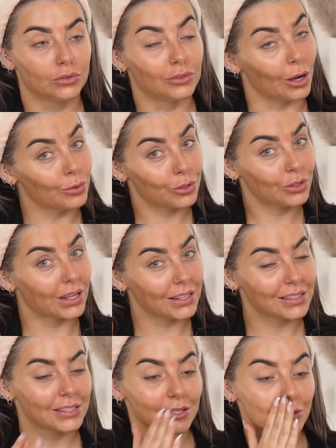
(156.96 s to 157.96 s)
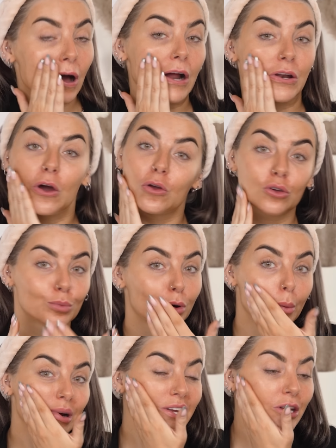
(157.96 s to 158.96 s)
don't do this. I know you
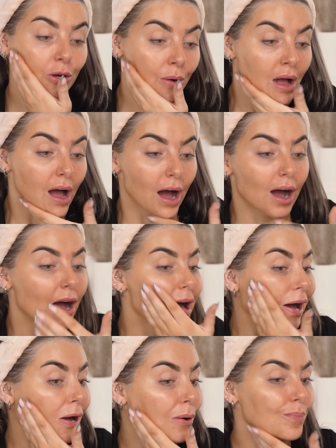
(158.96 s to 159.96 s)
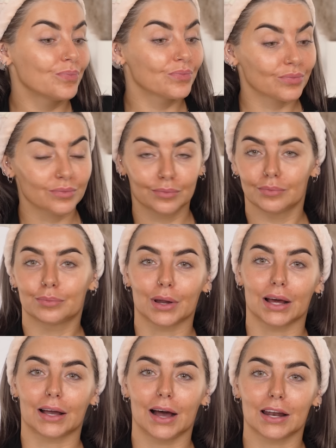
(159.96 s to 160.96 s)
probably do, um, but
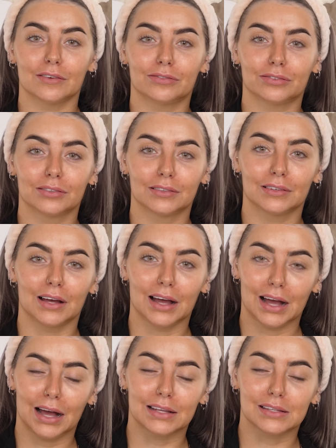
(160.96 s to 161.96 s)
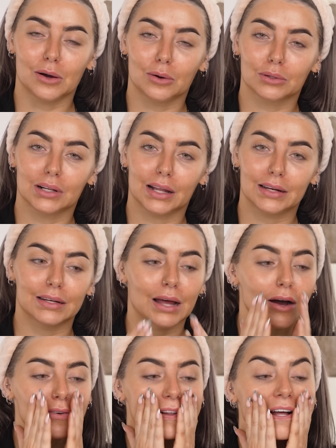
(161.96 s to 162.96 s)
I kind of, as an older lady
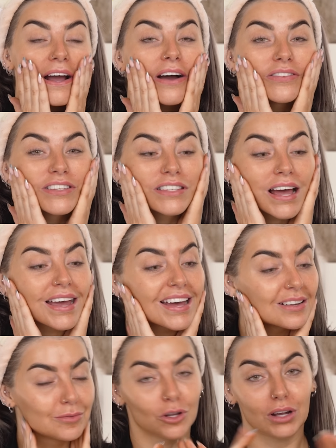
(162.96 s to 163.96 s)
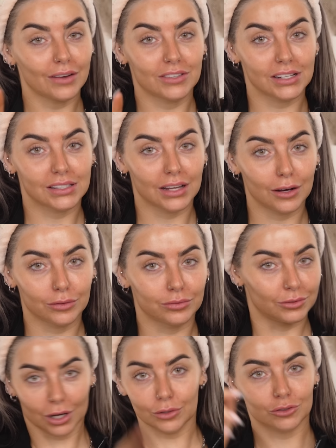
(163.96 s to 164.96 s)
now, I feel like I have to say it. Look after
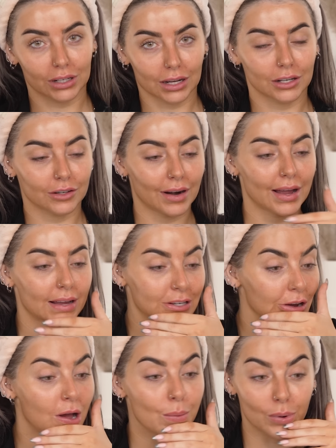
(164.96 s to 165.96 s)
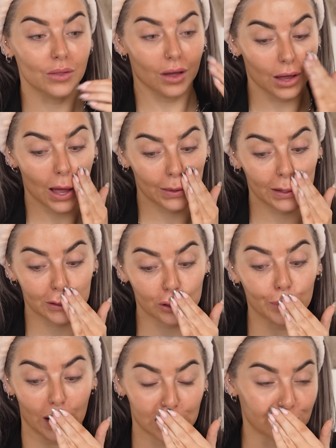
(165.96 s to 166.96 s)
yourself. Don't drink underage. But uh, this
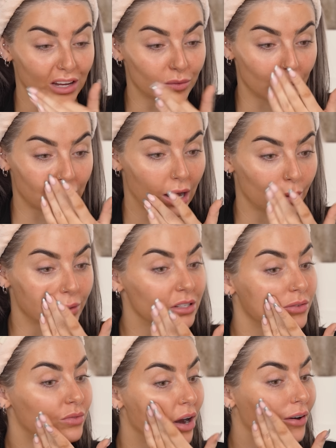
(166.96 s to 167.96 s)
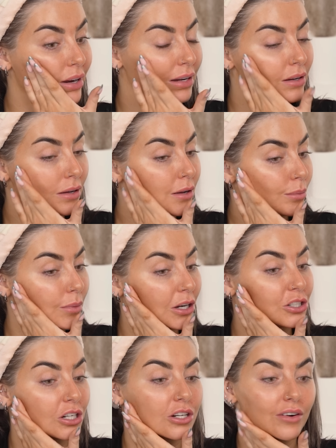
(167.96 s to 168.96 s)
reminds me of when I was very
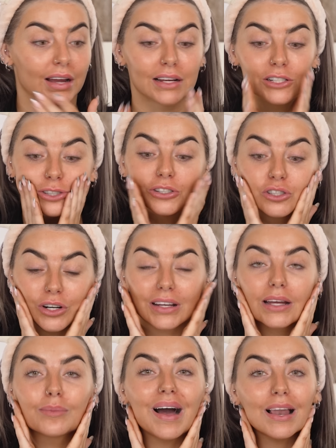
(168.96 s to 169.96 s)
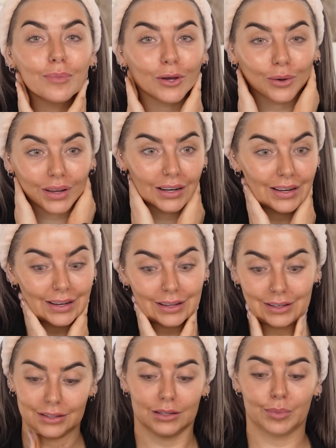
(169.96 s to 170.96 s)
much underage drinking Malibu in like
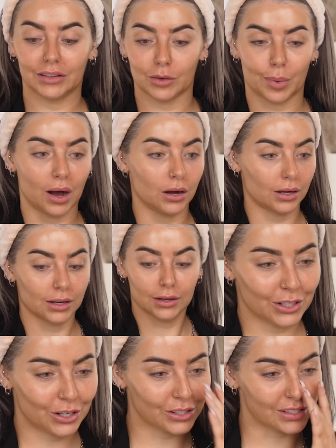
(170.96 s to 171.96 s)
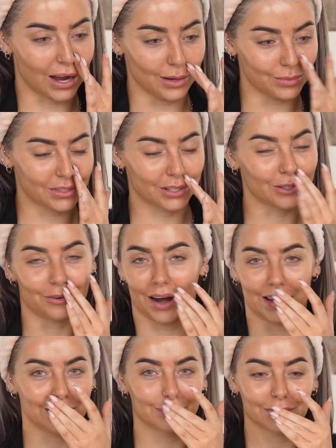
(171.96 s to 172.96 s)
the middle of a park. Good times.
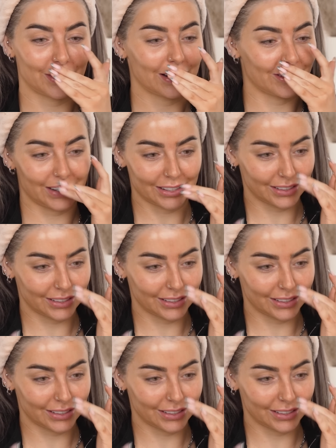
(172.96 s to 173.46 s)
Great great, great